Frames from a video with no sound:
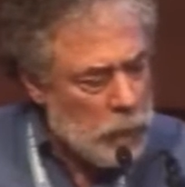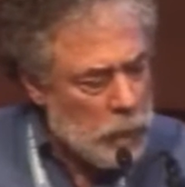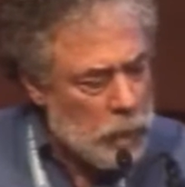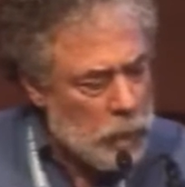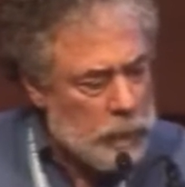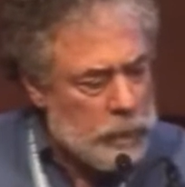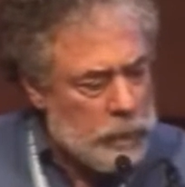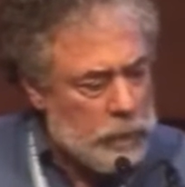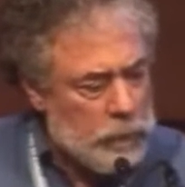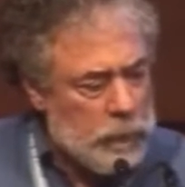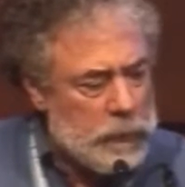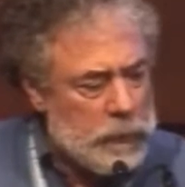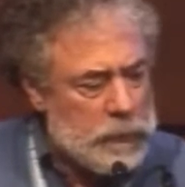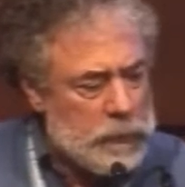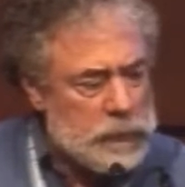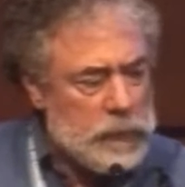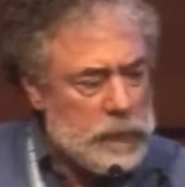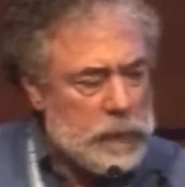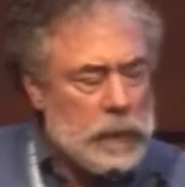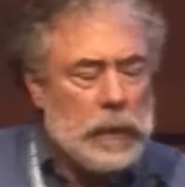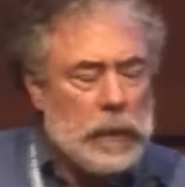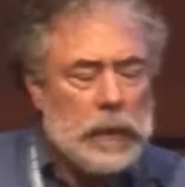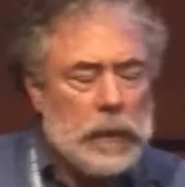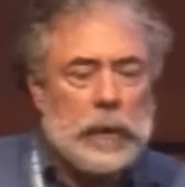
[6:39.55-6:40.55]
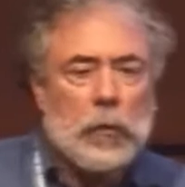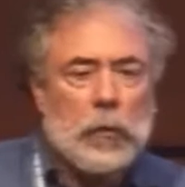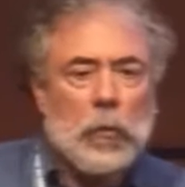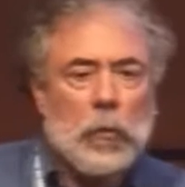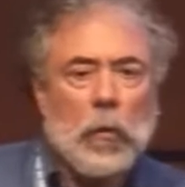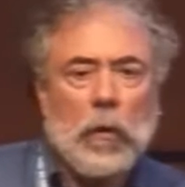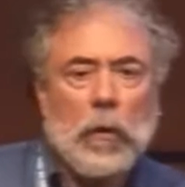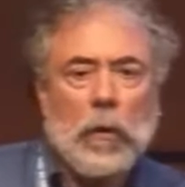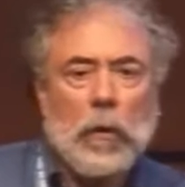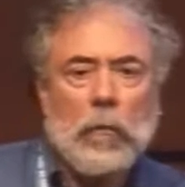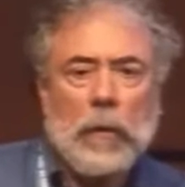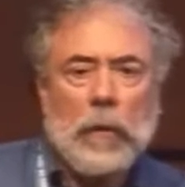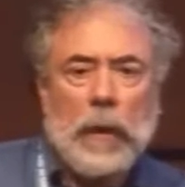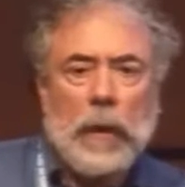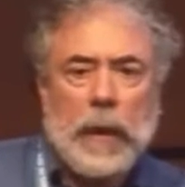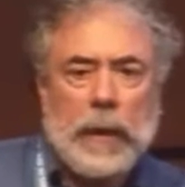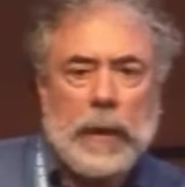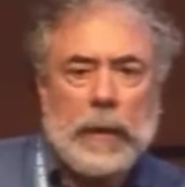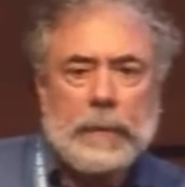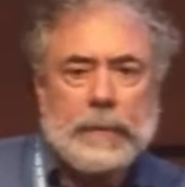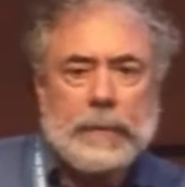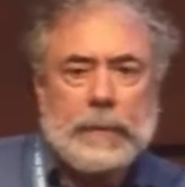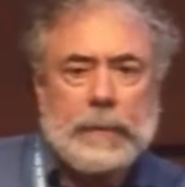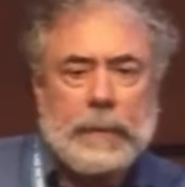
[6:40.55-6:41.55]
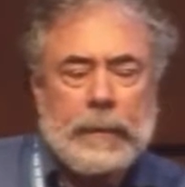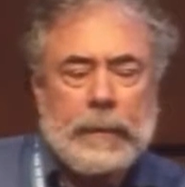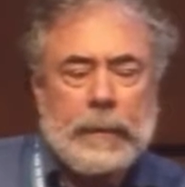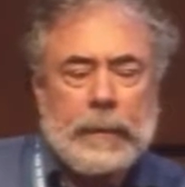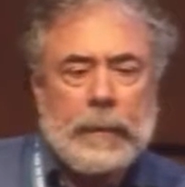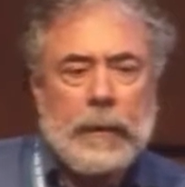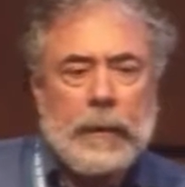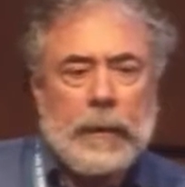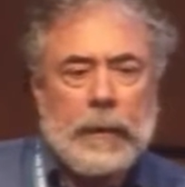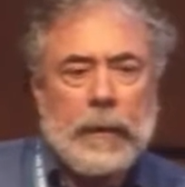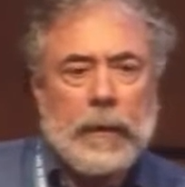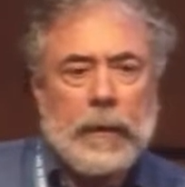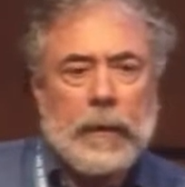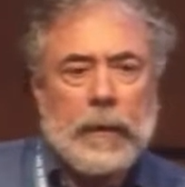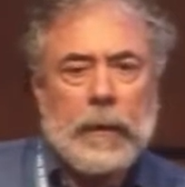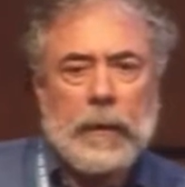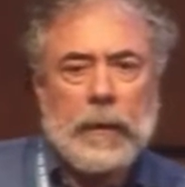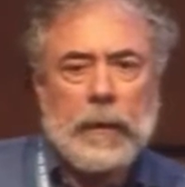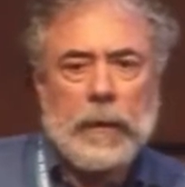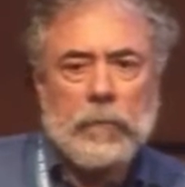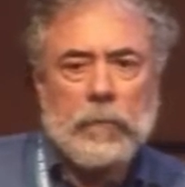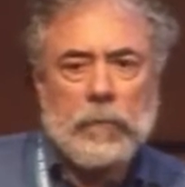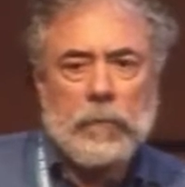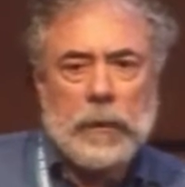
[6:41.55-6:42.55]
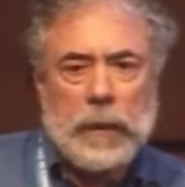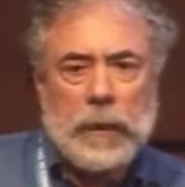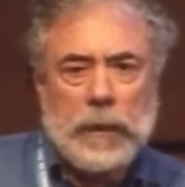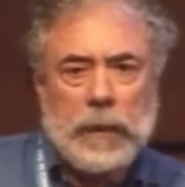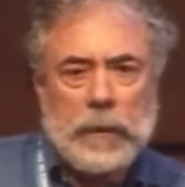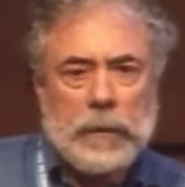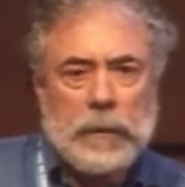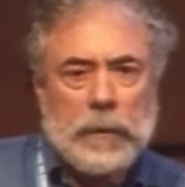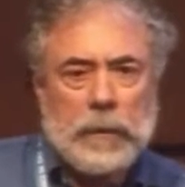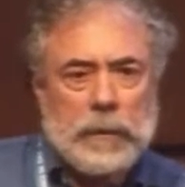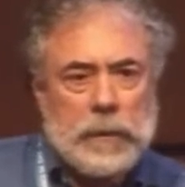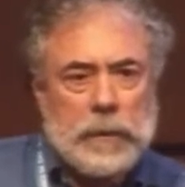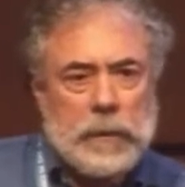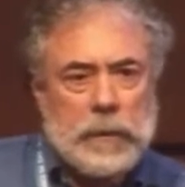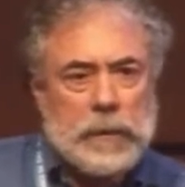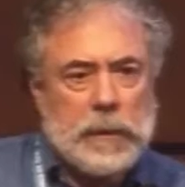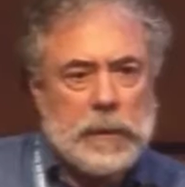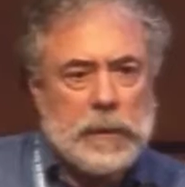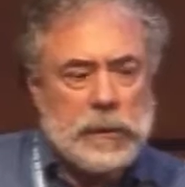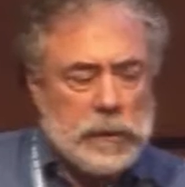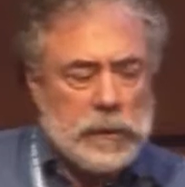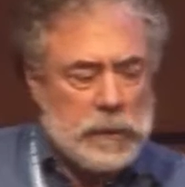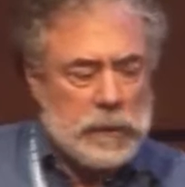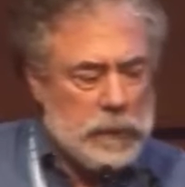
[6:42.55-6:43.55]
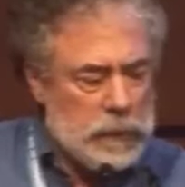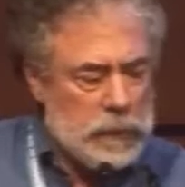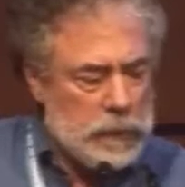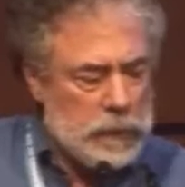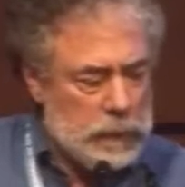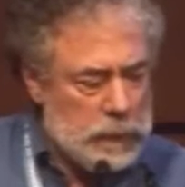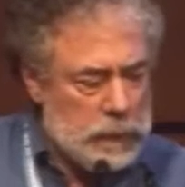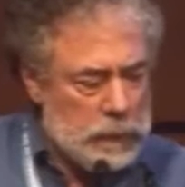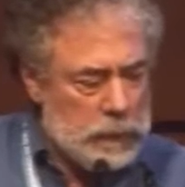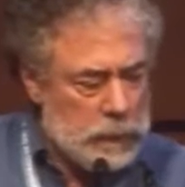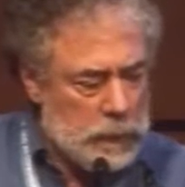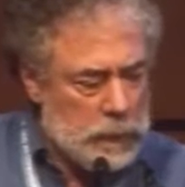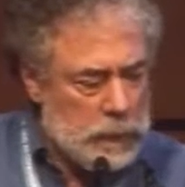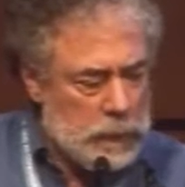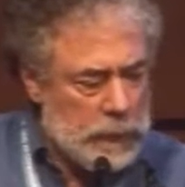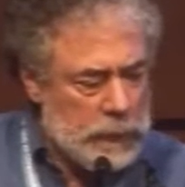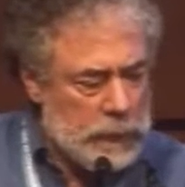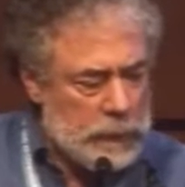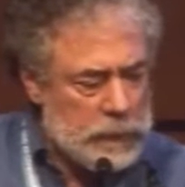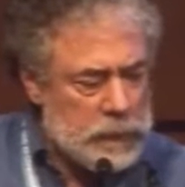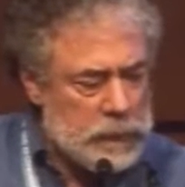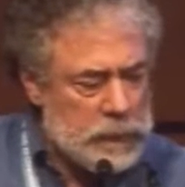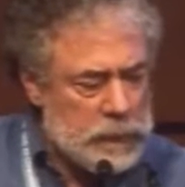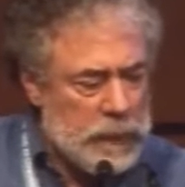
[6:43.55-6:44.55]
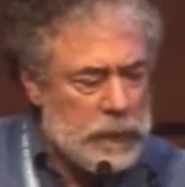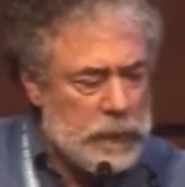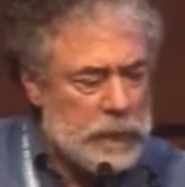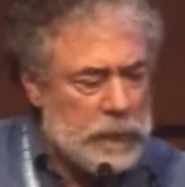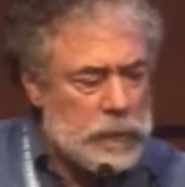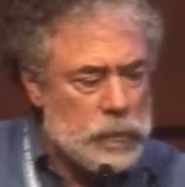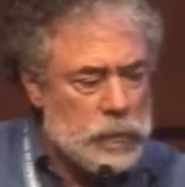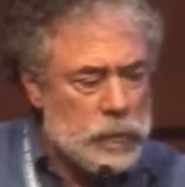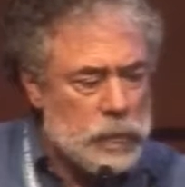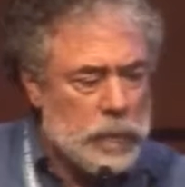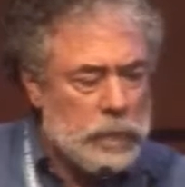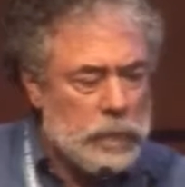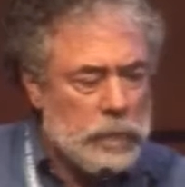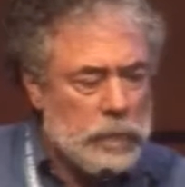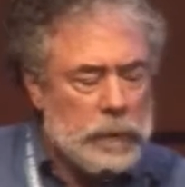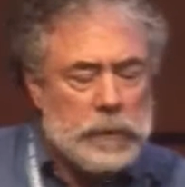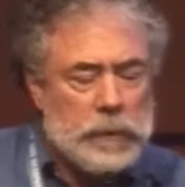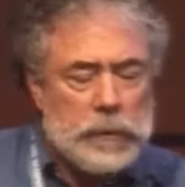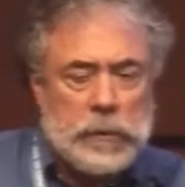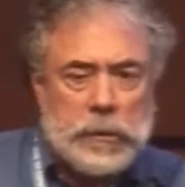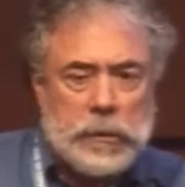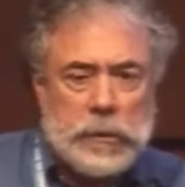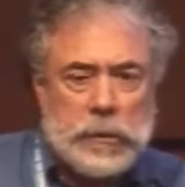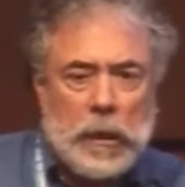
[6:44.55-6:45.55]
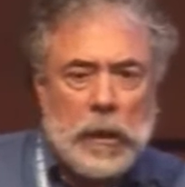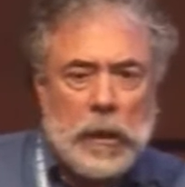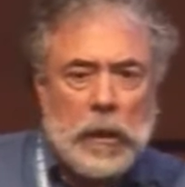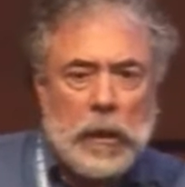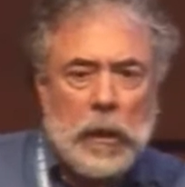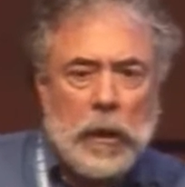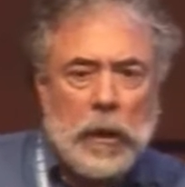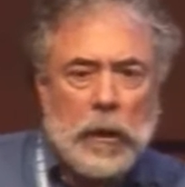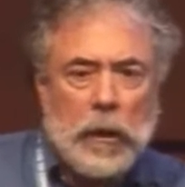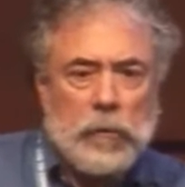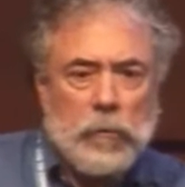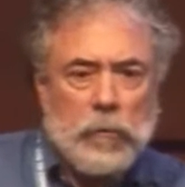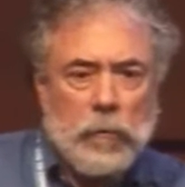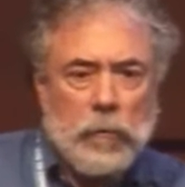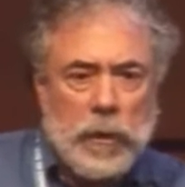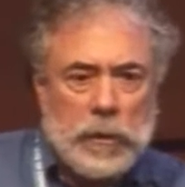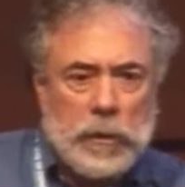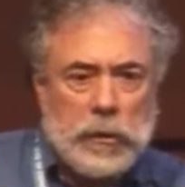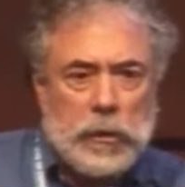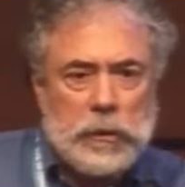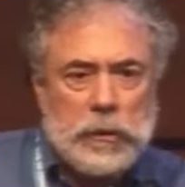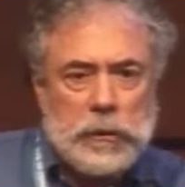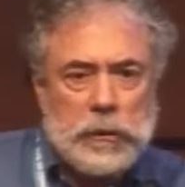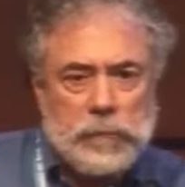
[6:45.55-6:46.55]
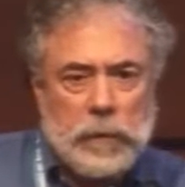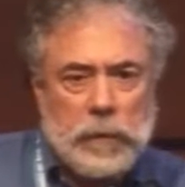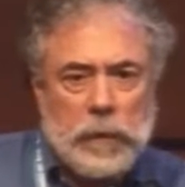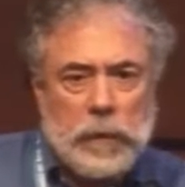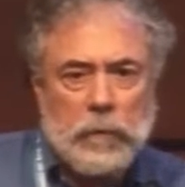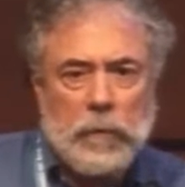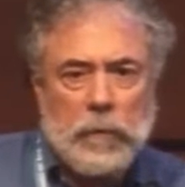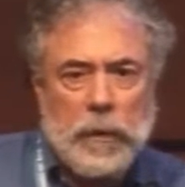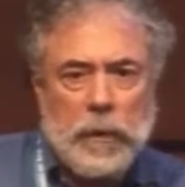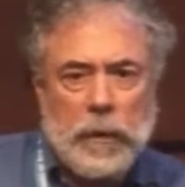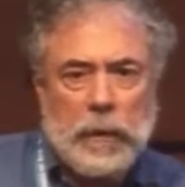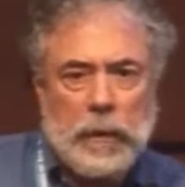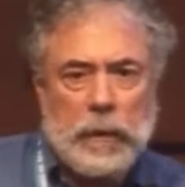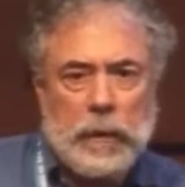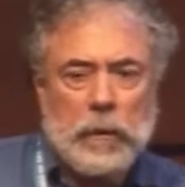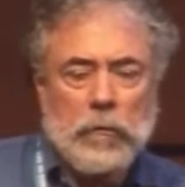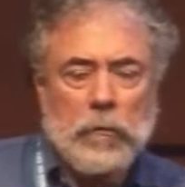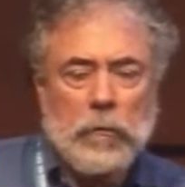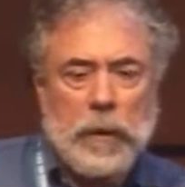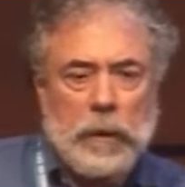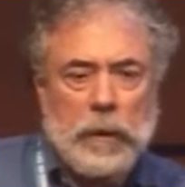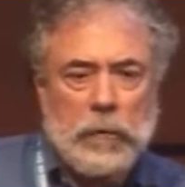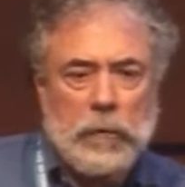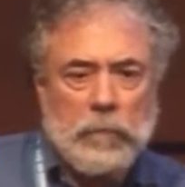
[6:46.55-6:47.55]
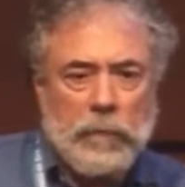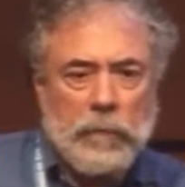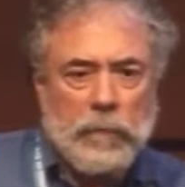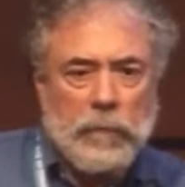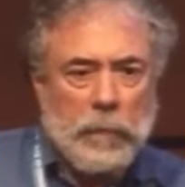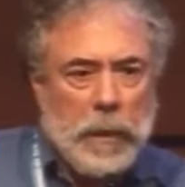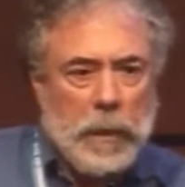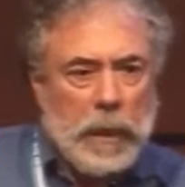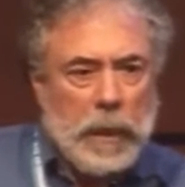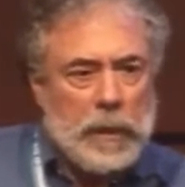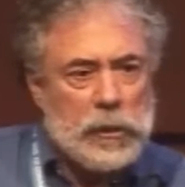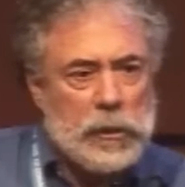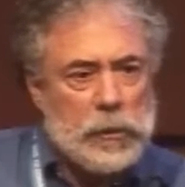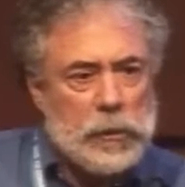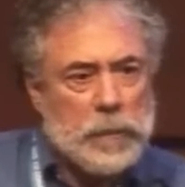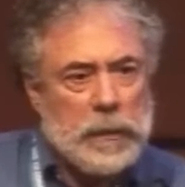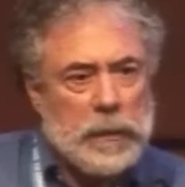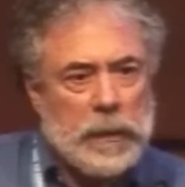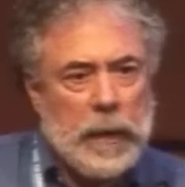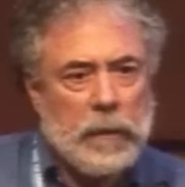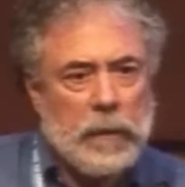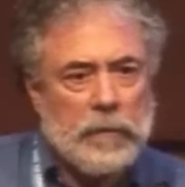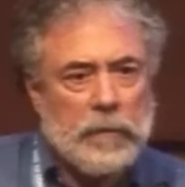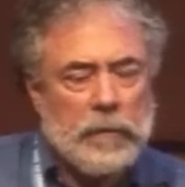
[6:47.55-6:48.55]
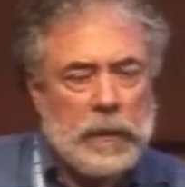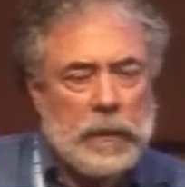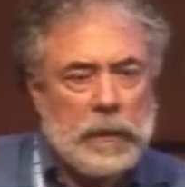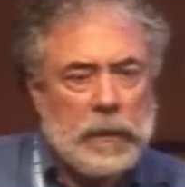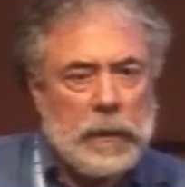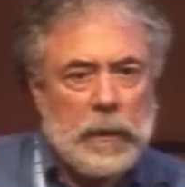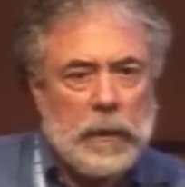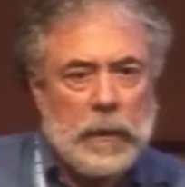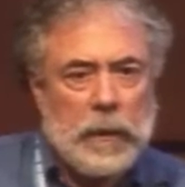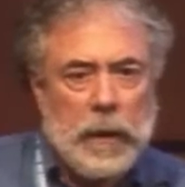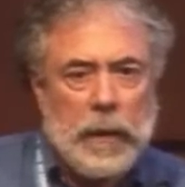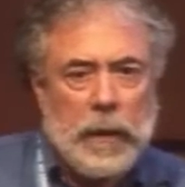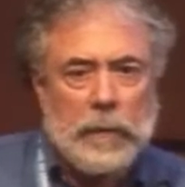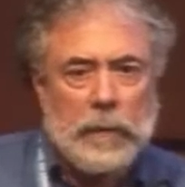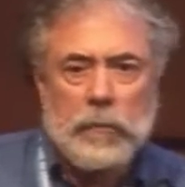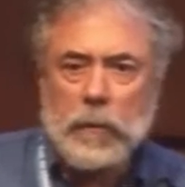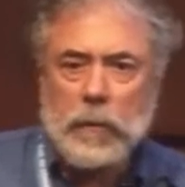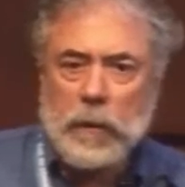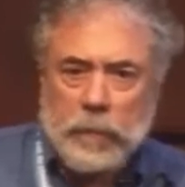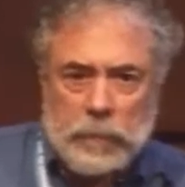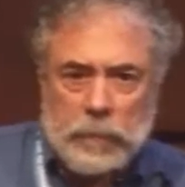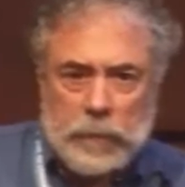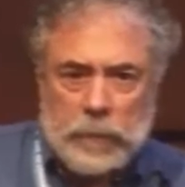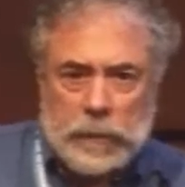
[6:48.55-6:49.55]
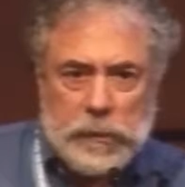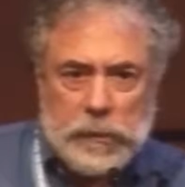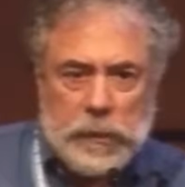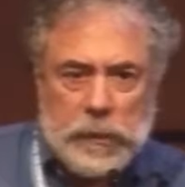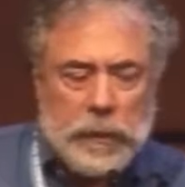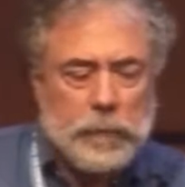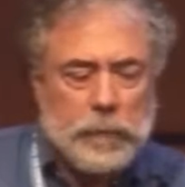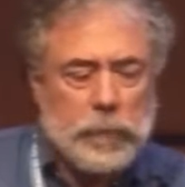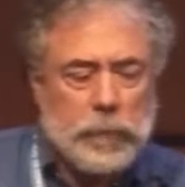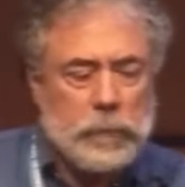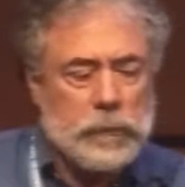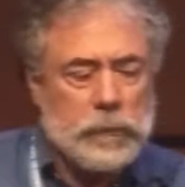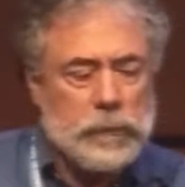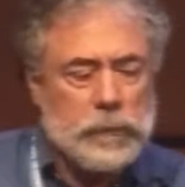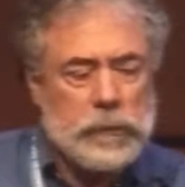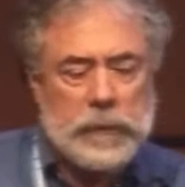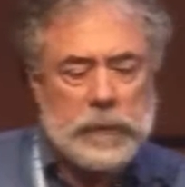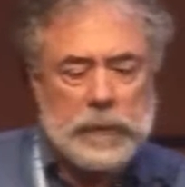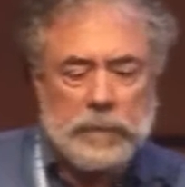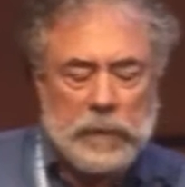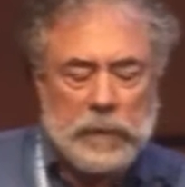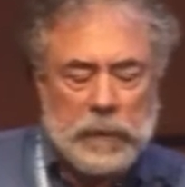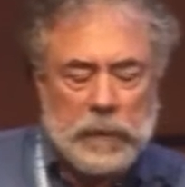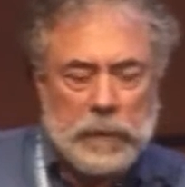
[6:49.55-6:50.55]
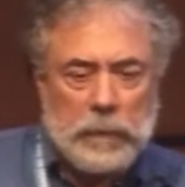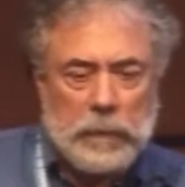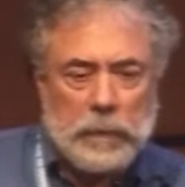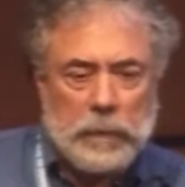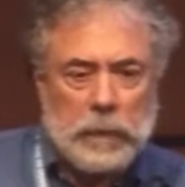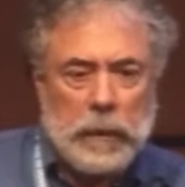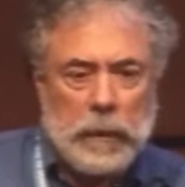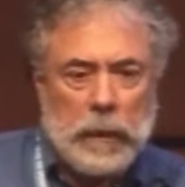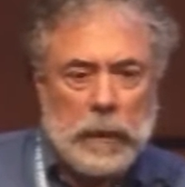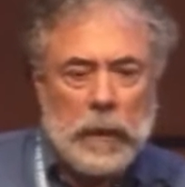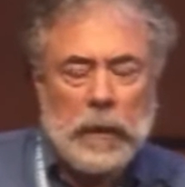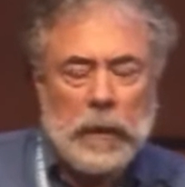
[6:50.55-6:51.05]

whether it is the Clean Water Act and related legislation in the United States, whether it's directions for integrated river management out of India, and there are other examples even